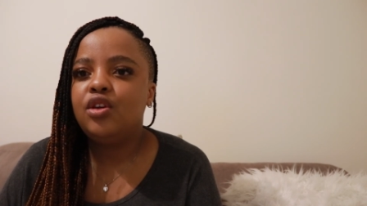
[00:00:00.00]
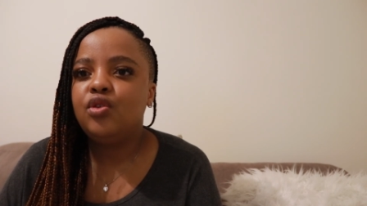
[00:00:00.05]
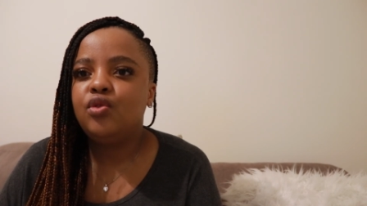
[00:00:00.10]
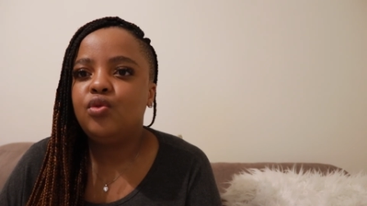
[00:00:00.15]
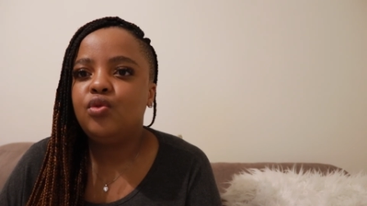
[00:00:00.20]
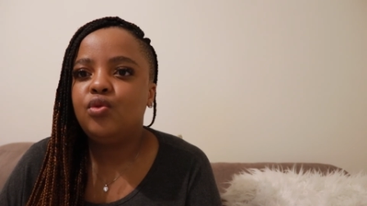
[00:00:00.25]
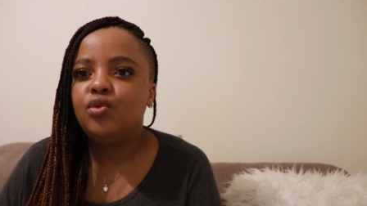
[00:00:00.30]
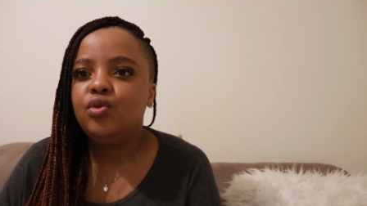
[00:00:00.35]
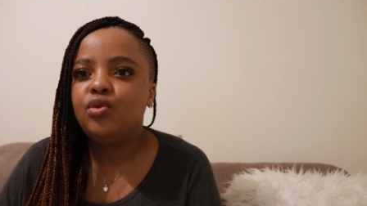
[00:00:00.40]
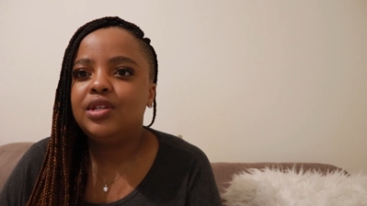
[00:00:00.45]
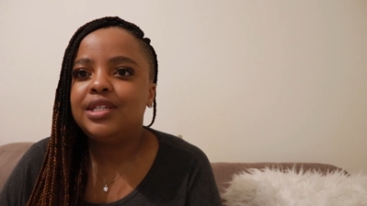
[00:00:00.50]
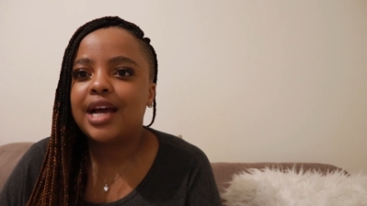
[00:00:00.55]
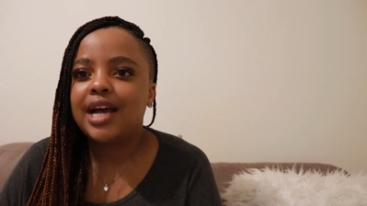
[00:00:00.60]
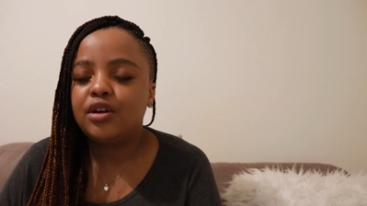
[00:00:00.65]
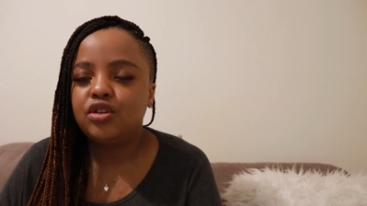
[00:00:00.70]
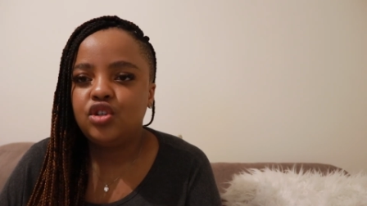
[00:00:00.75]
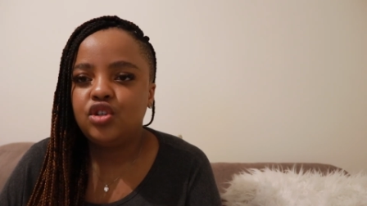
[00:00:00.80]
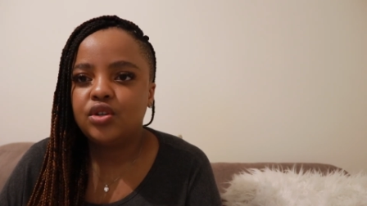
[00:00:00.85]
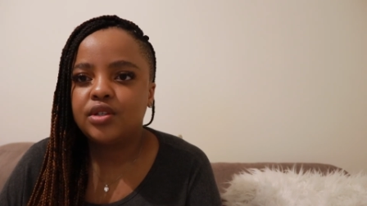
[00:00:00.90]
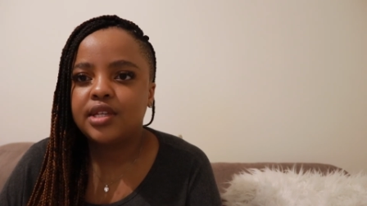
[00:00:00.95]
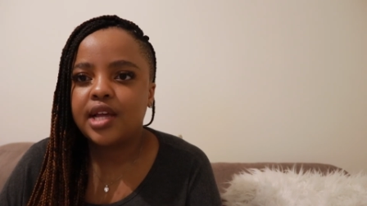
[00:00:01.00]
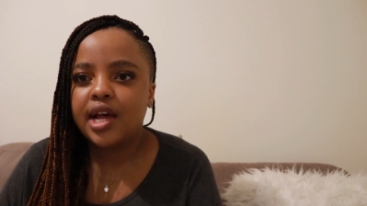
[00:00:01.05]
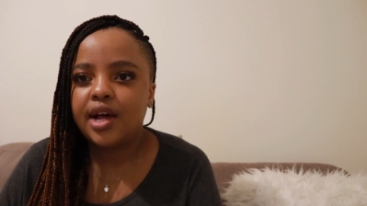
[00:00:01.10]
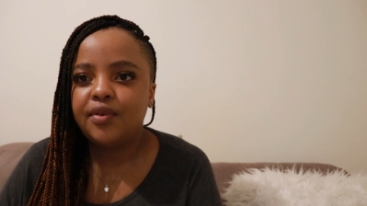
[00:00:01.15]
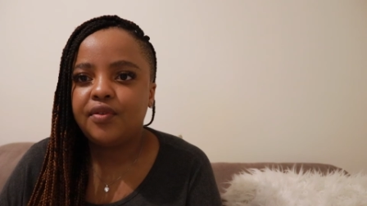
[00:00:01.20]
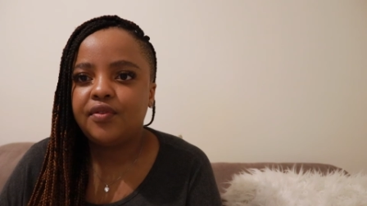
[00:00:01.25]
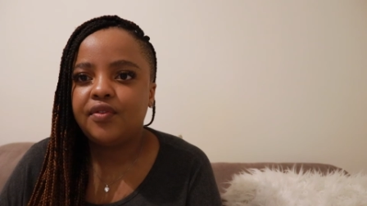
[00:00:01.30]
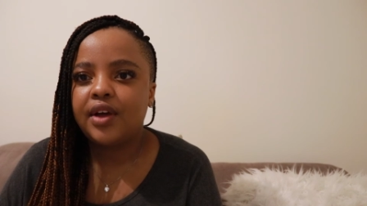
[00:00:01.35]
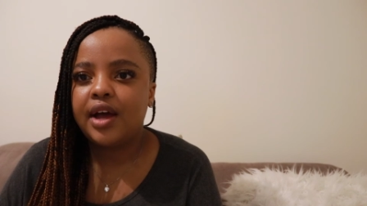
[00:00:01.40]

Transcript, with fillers: you doubt yourself,